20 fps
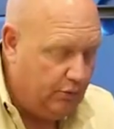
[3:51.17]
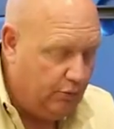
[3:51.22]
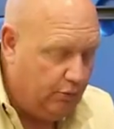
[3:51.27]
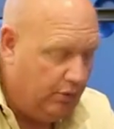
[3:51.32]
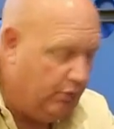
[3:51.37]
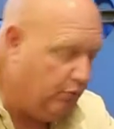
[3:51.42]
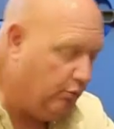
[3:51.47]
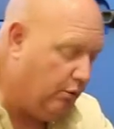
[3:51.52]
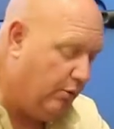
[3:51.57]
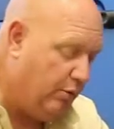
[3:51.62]

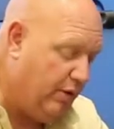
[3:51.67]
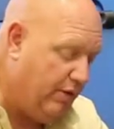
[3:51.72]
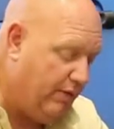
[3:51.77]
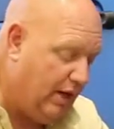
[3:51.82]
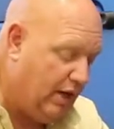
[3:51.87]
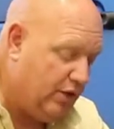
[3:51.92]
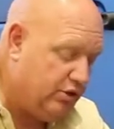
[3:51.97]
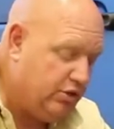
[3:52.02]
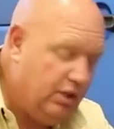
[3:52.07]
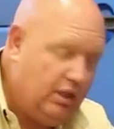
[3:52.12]
We've
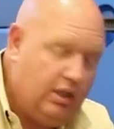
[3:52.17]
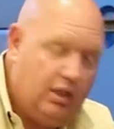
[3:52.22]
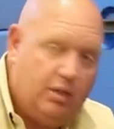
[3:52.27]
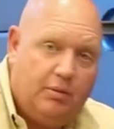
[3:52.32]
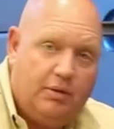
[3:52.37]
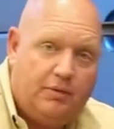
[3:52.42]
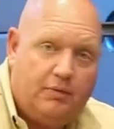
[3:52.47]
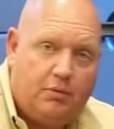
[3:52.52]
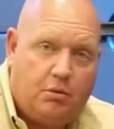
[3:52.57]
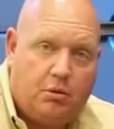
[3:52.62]
actually did it
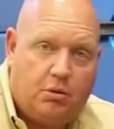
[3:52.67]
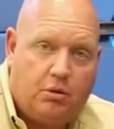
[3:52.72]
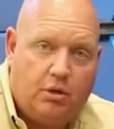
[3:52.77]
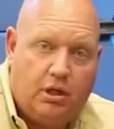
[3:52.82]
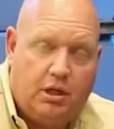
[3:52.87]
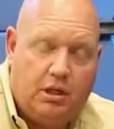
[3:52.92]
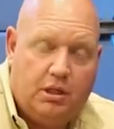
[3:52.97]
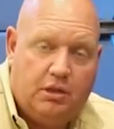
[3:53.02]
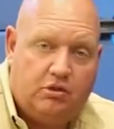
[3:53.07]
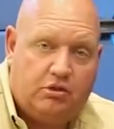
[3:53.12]
before on
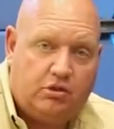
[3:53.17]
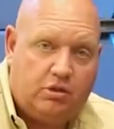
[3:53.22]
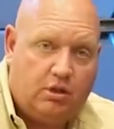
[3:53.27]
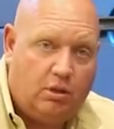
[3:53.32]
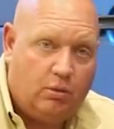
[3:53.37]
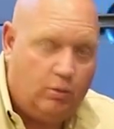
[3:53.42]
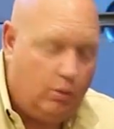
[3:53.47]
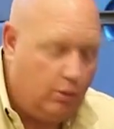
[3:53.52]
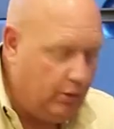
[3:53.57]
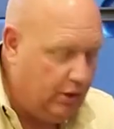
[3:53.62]
an
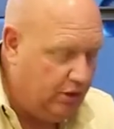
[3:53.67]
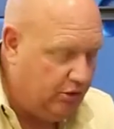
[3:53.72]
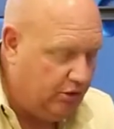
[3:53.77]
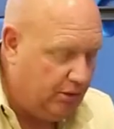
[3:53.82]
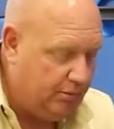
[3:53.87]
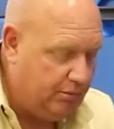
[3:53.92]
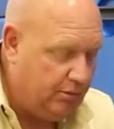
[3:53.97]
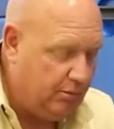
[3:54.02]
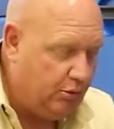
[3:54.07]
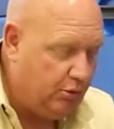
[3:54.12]
install where we
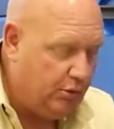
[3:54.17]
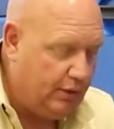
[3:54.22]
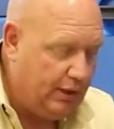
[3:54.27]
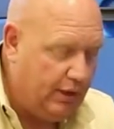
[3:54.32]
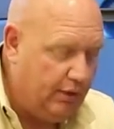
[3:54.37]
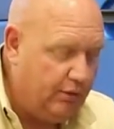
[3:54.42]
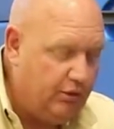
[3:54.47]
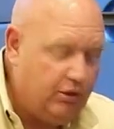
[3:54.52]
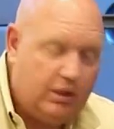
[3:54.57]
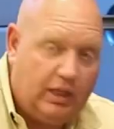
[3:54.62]
stripped the bolt
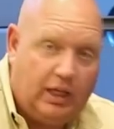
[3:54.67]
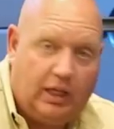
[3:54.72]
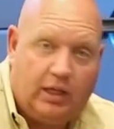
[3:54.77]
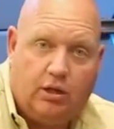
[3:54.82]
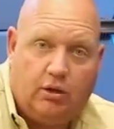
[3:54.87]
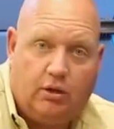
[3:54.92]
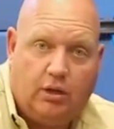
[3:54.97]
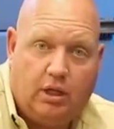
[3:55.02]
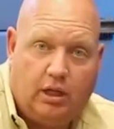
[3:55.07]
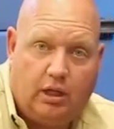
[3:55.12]
out and just had to
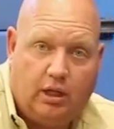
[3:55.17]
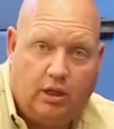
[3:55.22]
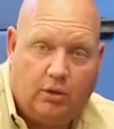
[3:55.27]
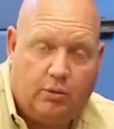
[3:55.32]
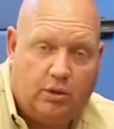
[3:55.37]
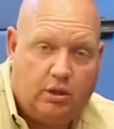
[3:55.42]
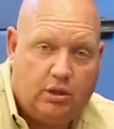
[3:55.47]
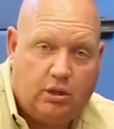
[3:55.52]
go get another one.